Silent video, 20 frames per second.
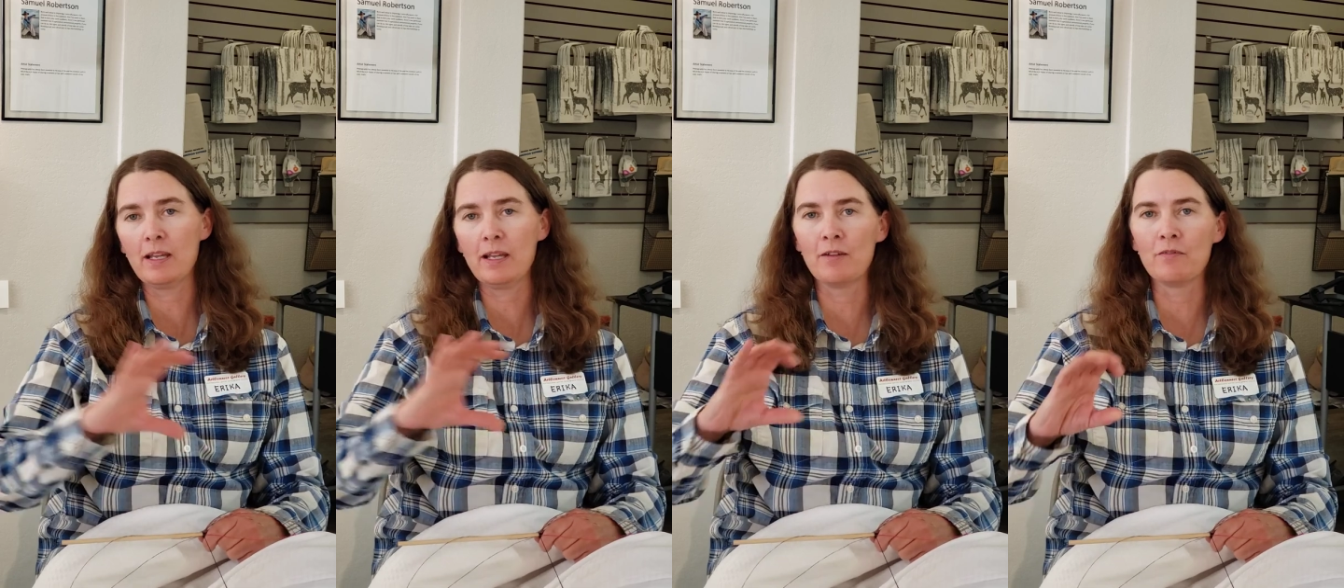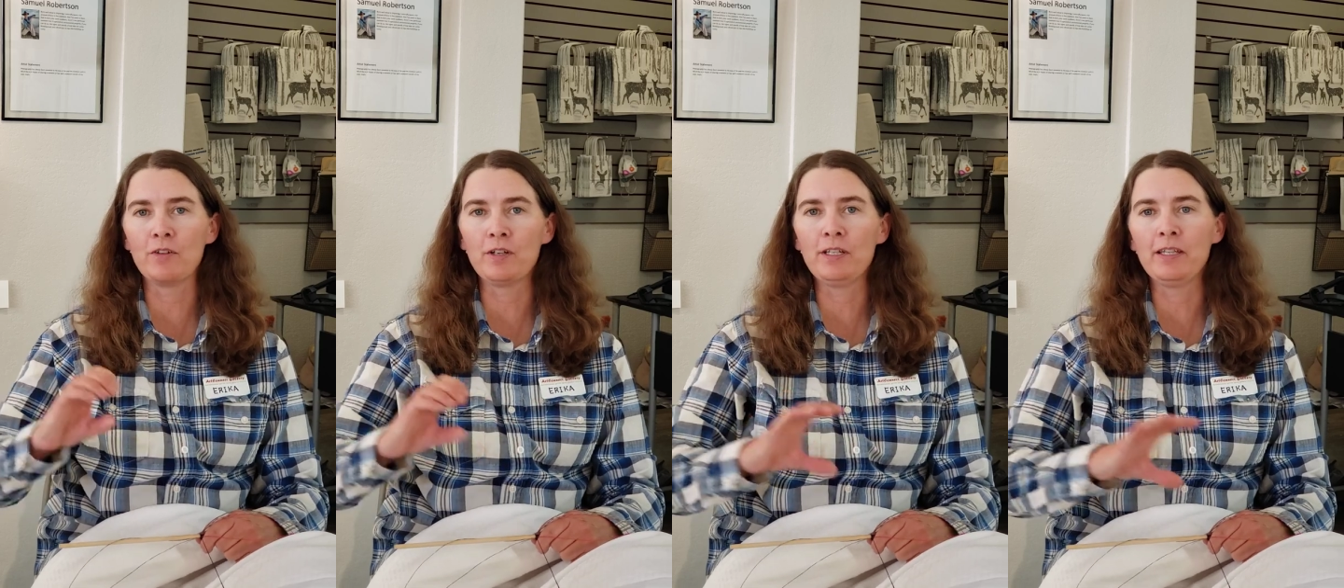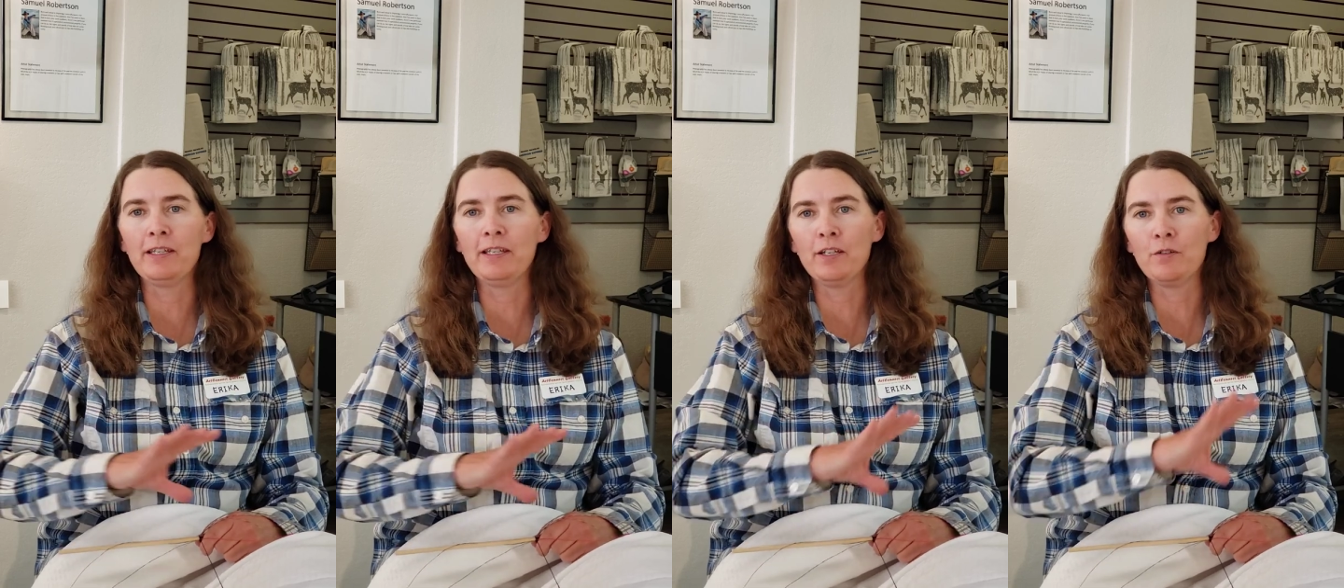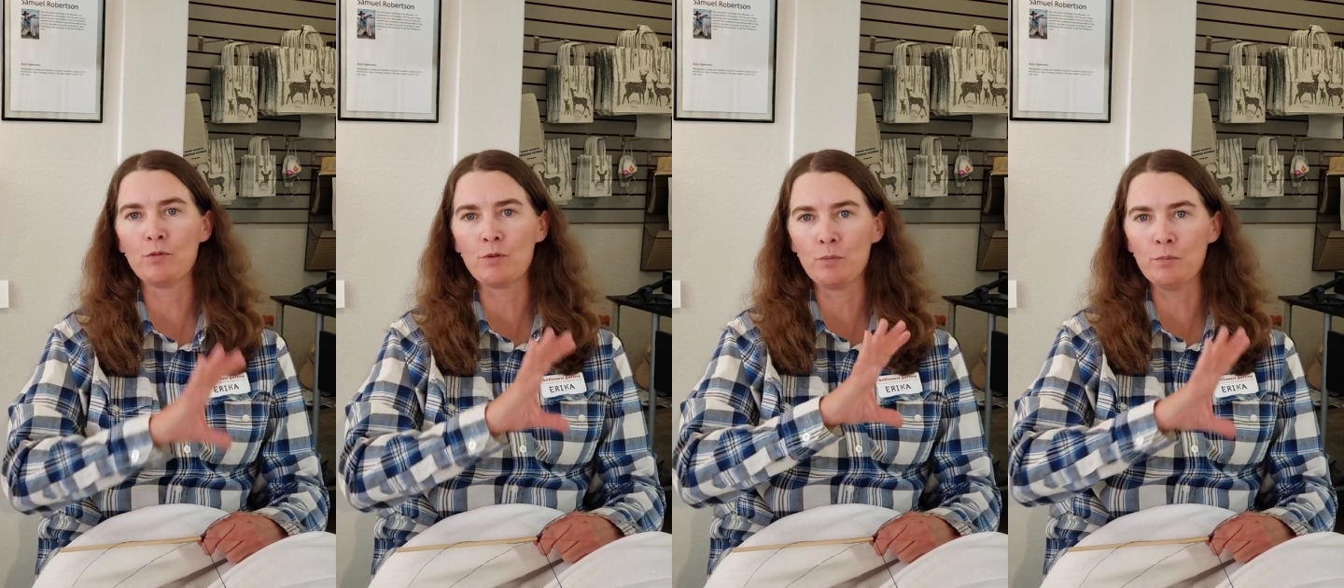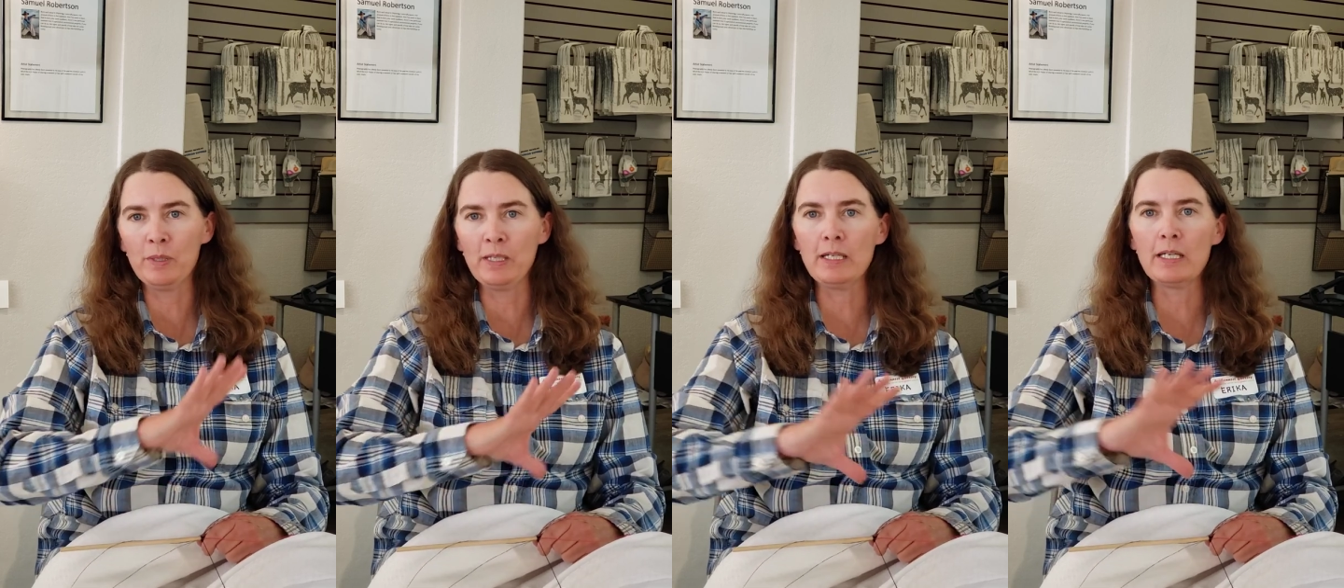Everything
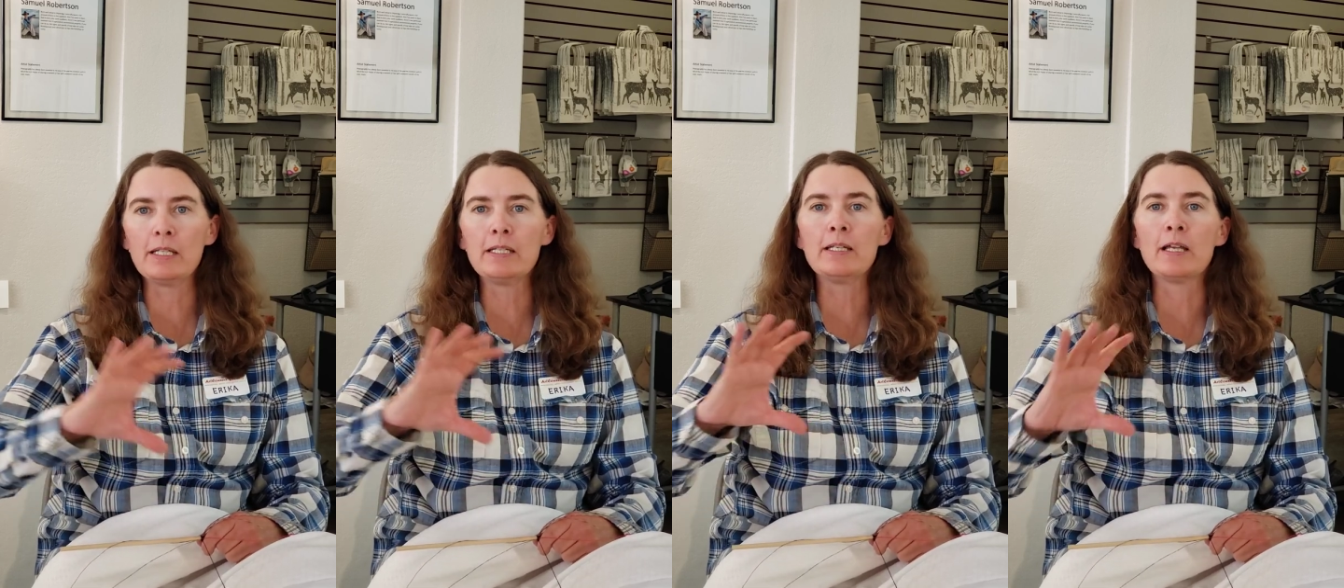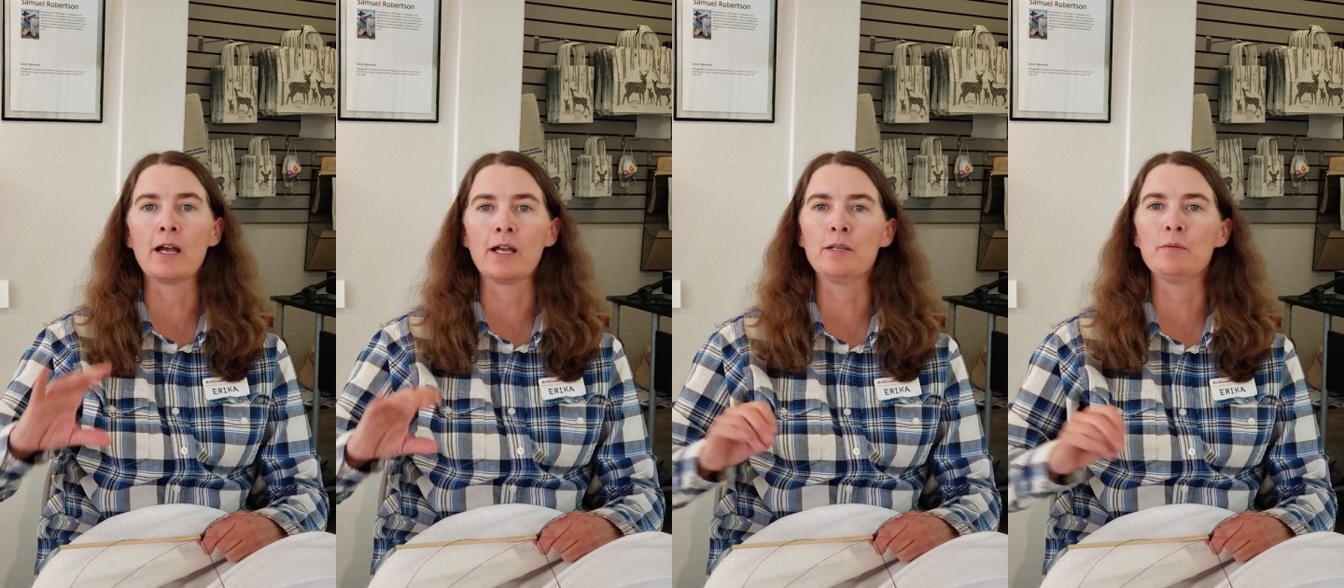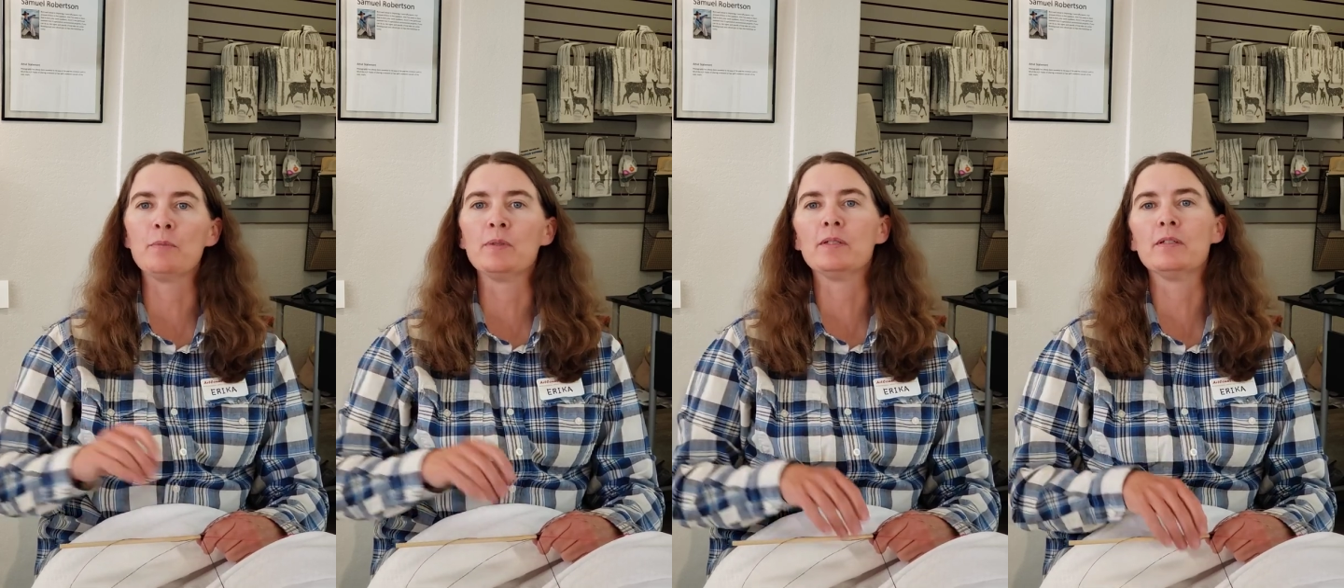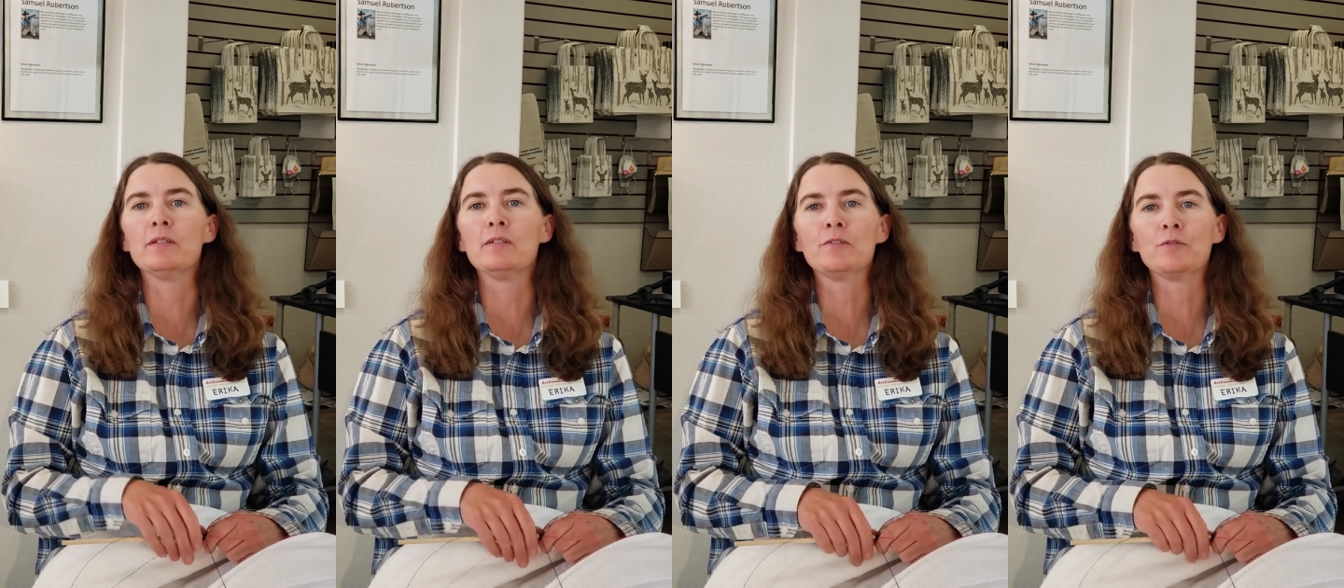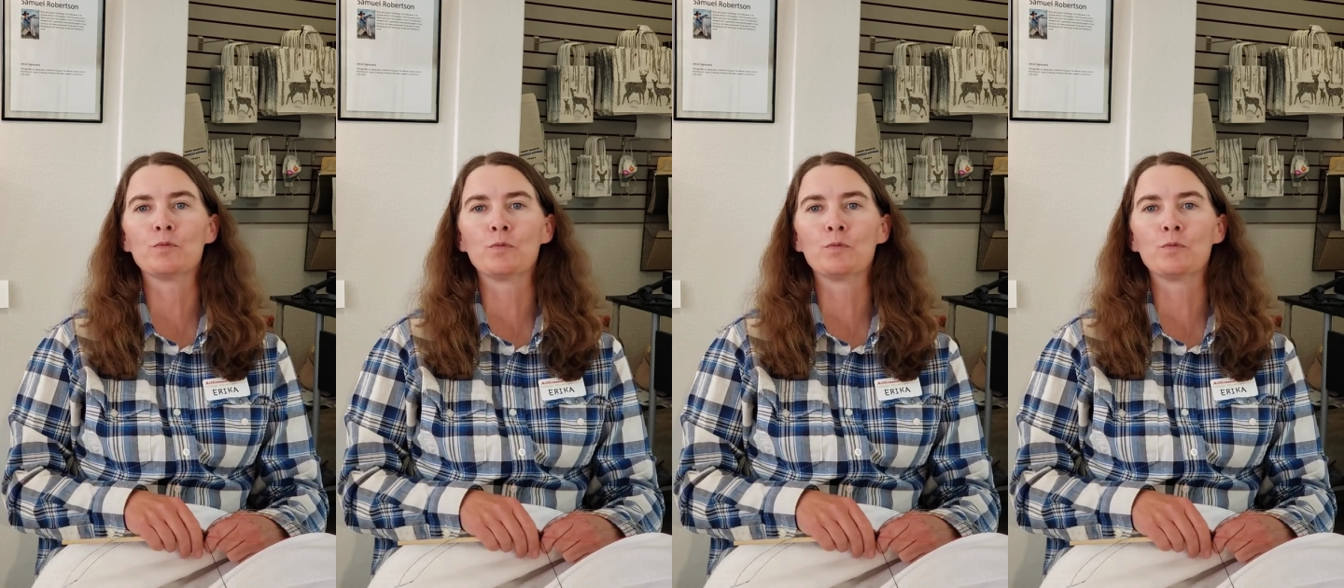will be a diamond